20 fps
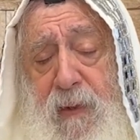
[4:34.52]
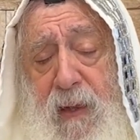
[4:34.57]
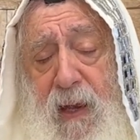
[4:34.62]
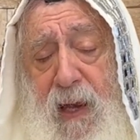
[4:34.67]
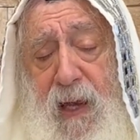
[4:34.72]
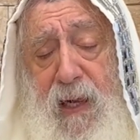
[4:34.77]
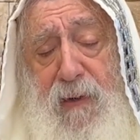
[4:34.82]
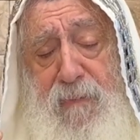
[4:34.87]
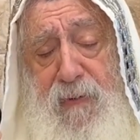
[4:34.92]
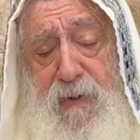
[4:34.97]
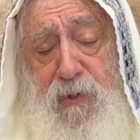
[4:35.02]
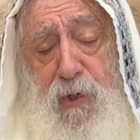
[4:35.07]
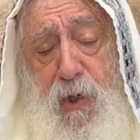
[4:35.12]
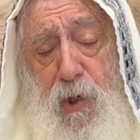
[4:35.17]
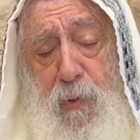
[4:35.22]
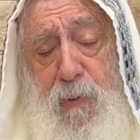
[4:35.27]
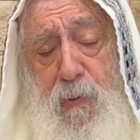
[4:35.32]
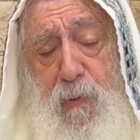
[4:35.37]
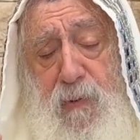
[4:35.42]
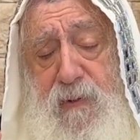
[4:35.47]
alav
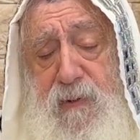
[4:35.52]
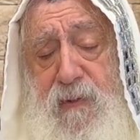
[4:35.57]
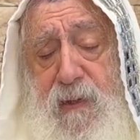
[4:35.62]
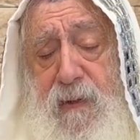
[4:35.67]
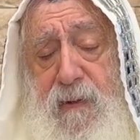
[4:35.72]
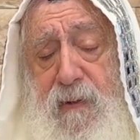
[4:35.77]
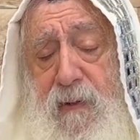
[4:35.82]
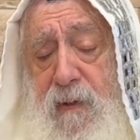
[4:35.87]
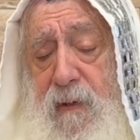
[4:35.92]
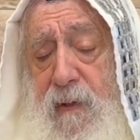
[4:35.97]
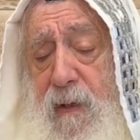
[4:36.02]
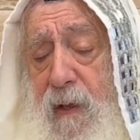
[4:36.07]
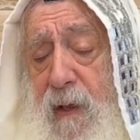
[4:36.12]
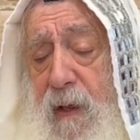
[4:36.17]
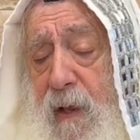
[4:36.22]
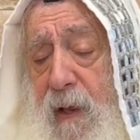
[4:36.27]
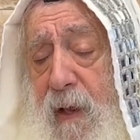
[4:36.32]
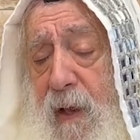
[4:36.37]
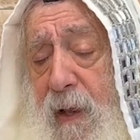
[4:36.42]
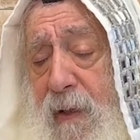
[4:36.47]
shalom, he was tzaddik.
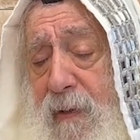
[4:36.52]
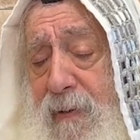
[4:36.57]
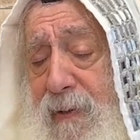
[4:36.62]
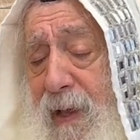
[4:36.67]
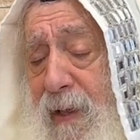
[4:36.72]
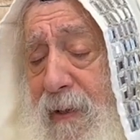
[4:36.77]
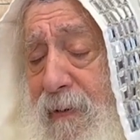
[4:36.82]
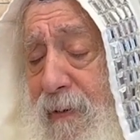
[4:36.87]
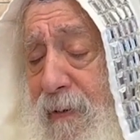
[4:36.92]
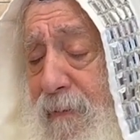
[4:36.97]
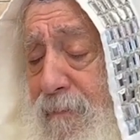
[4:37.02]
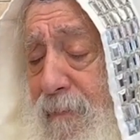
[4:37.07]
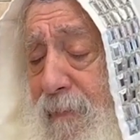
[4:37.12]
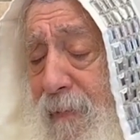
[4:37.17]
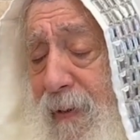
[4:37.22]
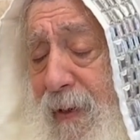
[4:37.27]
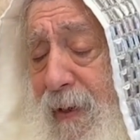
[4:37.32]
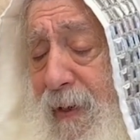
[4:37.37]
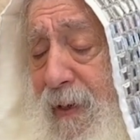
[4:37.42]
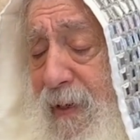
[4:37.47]
That
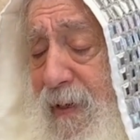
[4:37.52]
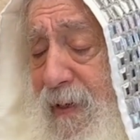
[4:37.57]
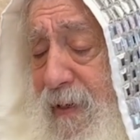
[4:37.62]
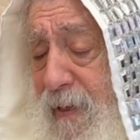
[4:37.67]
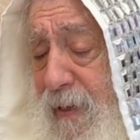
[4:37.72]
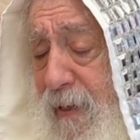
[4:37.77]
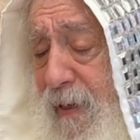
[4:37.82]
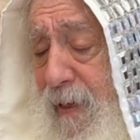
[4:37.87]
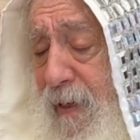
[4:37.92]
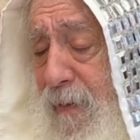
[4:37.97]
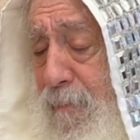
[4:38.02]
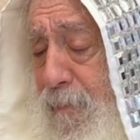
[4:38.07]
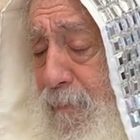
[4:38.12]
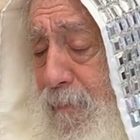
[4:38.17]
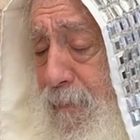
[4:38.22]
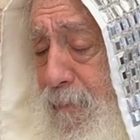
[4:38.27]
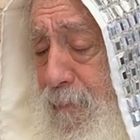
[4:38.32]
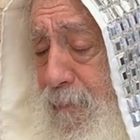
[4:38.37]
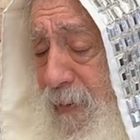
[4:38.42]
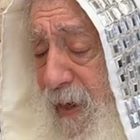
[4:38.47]
he
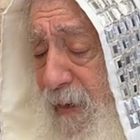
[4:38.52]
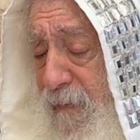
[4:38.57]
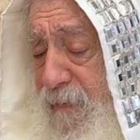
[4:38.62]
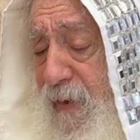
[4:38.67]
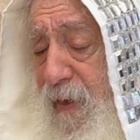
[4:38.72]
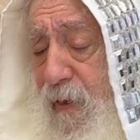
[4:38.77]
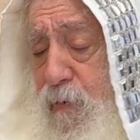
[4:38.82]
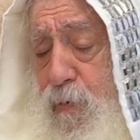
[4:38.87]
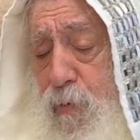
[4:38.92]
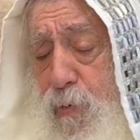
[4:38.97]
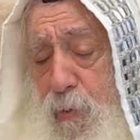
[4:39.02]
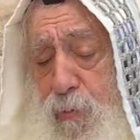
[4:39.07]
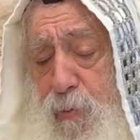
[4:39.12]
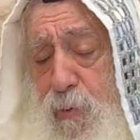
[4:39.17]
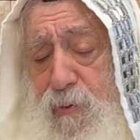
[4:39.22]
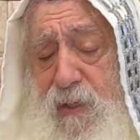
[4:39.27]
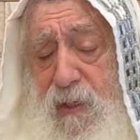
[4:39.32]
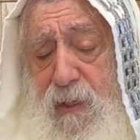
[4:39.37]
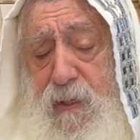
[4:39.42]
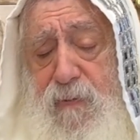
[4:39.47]
preferred not to
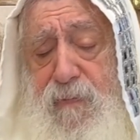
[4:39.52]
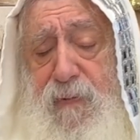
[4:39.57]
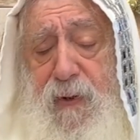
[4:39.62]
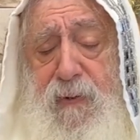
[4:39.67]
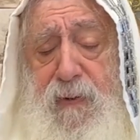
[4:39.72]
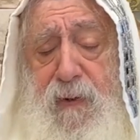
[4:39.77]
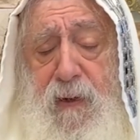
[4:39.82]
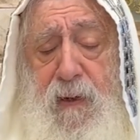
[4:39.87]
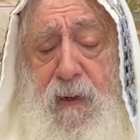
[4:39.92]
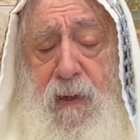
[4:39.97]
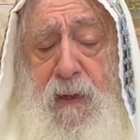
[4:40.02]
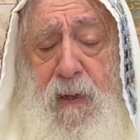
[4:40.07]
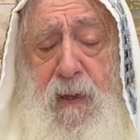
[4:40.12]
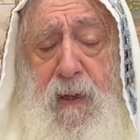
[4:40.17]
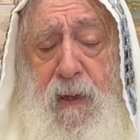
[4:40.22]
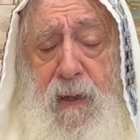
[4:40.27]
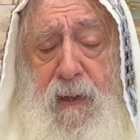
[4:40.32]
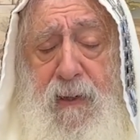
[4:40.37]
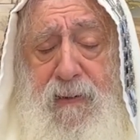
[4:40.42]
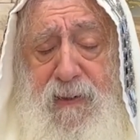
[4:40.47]
see his father,
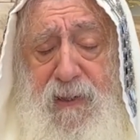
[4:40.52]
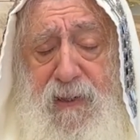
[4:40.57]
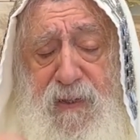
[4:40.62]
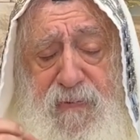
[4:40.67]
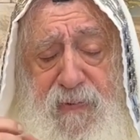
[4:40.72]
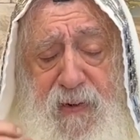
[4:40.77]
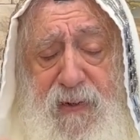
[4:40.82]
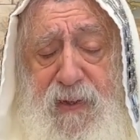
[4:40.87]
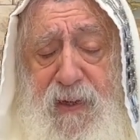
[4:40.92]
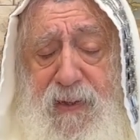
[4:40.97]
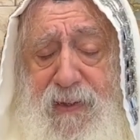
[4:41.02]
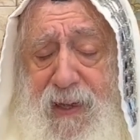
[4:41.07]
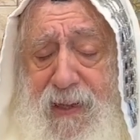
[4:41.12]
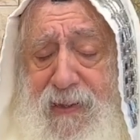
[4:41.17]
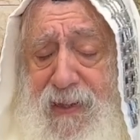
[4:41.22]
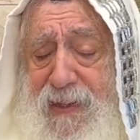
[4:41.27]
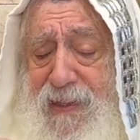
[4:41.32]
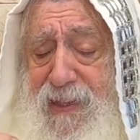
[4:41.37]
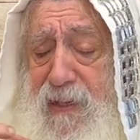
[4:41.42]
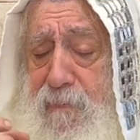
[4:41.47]
this father
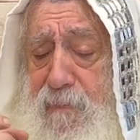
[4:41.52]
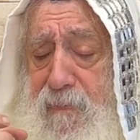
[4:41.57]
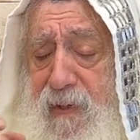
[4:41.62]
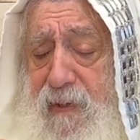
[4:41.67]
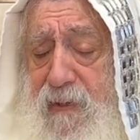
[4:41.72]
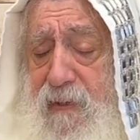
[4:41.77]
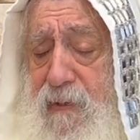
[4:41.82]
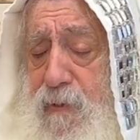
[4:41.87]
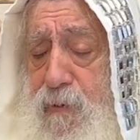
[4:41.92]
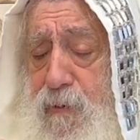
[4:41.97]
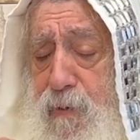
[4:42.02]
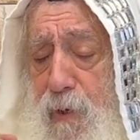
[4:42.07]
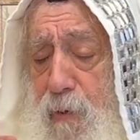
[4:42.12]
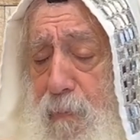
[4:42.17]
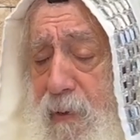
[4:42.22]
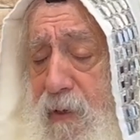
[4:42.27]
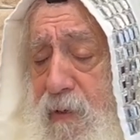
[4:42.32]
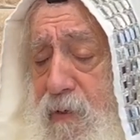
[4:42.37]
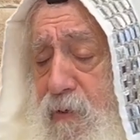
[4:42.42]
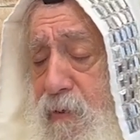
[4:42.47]
that he missed so
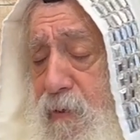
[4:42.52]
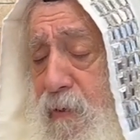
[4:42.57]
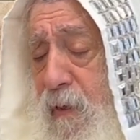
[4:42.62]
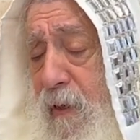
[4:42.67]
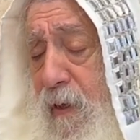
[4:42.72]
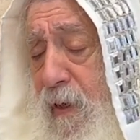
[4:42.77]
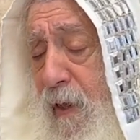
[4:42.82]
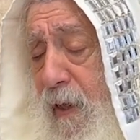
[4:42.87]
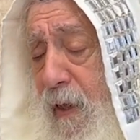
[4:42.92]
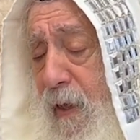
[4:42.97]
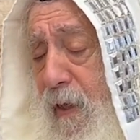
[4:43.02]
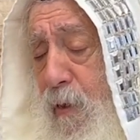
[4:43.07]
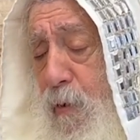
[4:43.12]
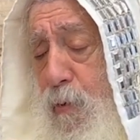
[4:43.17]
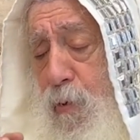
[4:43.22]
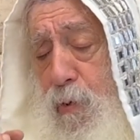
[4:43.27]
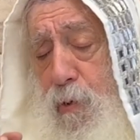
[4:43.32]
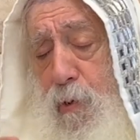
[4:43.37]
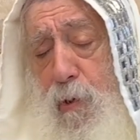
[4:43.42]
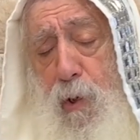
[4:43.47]
much. He
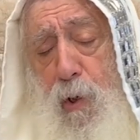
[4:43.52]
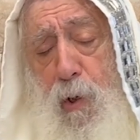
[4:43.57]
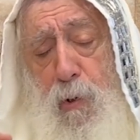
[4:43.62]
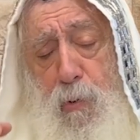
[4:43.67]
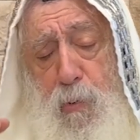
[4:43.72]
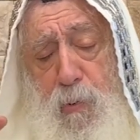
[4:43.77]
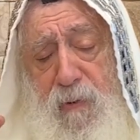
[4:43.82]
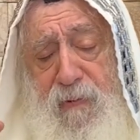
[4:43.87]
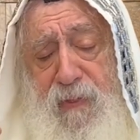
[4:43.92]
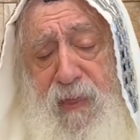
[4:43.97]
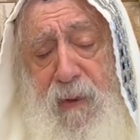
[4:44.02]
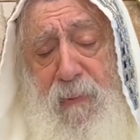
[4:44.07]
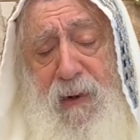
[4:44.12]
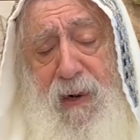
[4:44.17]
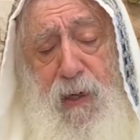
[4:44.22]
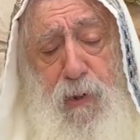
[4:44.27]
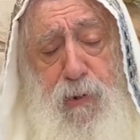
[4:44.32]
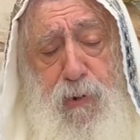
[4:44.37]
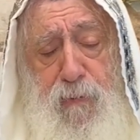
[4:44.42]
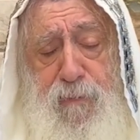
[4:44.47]
could learn with him a
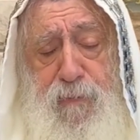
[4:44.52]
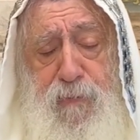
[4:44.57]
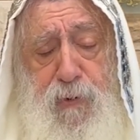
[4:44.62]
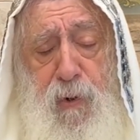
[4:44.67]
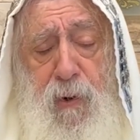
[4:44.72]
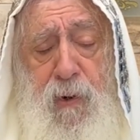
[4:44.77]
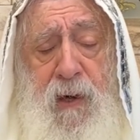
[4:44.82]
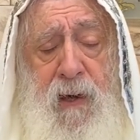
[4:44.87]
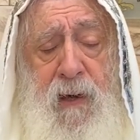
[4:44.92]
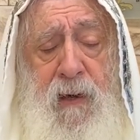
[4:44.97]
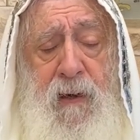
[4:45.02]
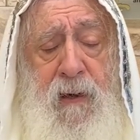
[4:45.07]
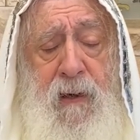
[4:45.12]
lot of Torah